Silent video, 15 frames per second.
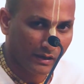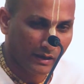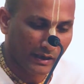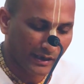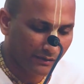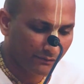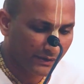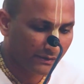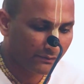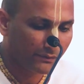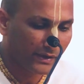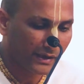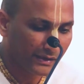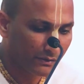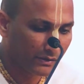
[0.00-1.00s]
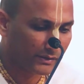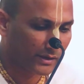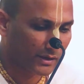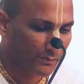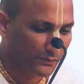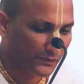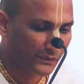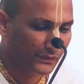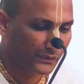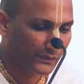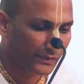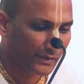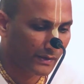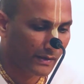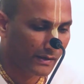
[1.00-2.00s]
And when failure
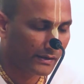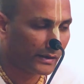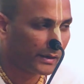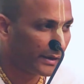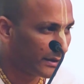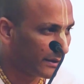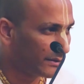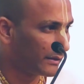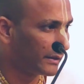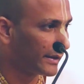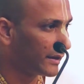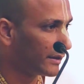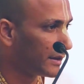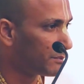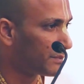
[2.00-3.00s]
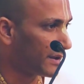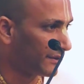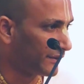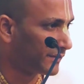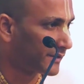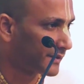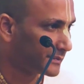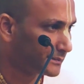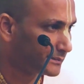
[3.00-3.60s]
comes, he doesn't get depressed.